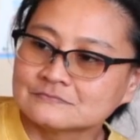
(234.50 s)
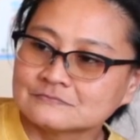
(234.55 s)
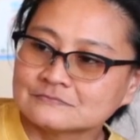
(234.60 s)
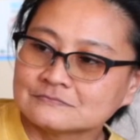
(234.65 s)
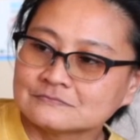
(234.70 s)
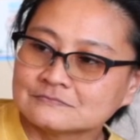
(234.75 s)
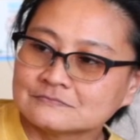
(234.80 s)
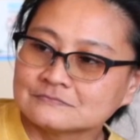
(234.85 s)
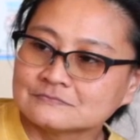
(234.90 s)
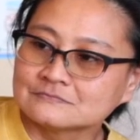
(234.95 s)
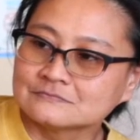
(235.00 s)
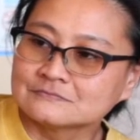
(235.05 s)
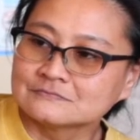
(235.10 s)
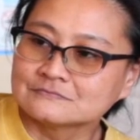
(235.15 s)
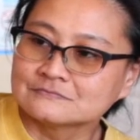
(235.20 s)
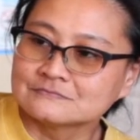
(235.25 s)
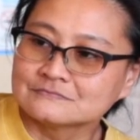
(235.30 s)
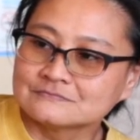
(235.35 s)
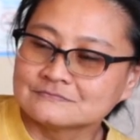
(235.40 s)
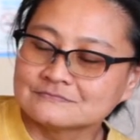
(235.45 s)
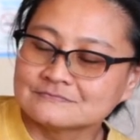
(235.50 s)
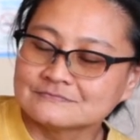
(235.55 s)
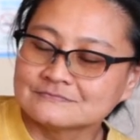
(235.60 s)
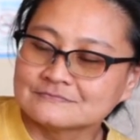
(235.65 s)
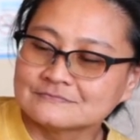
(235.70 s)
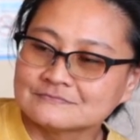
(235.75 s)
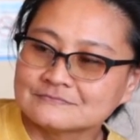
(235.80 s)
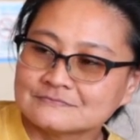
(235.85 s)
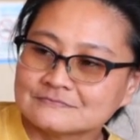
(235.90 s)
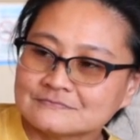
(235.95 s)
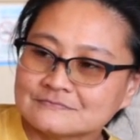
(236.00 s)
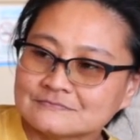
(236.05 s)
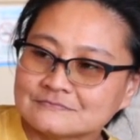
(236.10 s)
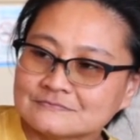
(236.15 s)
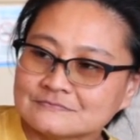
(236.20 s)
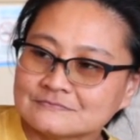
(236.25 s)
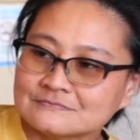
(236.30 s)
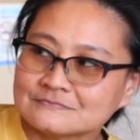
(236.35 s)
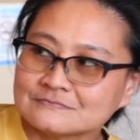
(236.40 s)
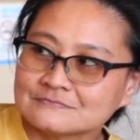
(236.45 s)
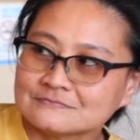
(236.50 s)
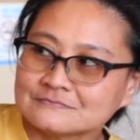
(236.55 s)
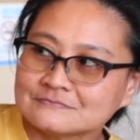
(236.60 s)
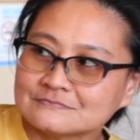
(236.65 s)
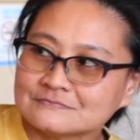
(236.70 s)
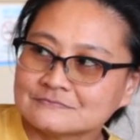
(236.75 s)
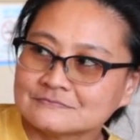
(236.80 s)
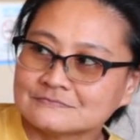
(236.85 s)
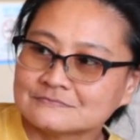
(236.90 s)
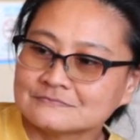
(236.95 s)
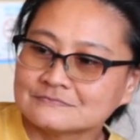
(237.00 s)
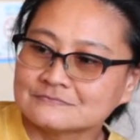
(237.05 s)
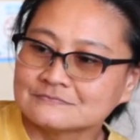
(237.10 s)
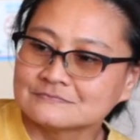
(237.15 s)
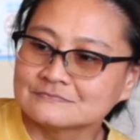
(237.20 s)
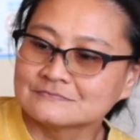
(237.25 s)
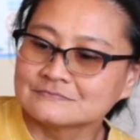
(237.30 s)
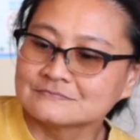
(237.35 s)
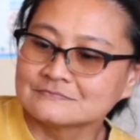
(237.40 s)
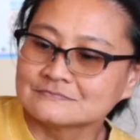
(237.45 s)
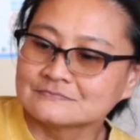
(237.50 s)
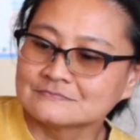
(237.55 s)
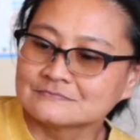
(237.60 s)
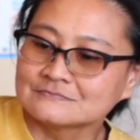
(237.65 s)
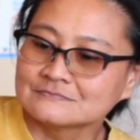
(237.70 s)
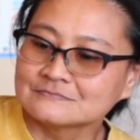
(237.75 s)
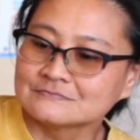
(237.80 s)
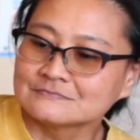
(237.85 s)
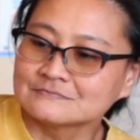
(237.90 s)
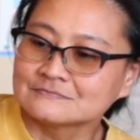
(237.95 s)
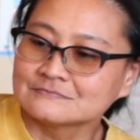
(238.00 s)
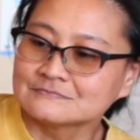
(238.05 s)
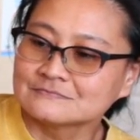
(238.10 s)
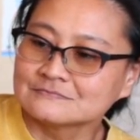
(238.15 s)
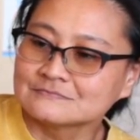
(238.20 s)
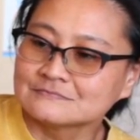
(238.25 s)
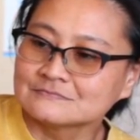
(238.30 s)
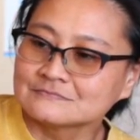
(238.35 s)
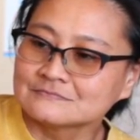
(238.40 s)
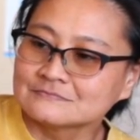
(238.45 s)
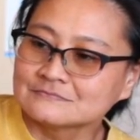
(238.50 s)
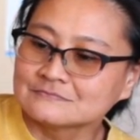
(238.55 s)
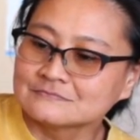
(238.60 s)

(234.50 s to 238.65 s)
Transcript: The person shown says nothing.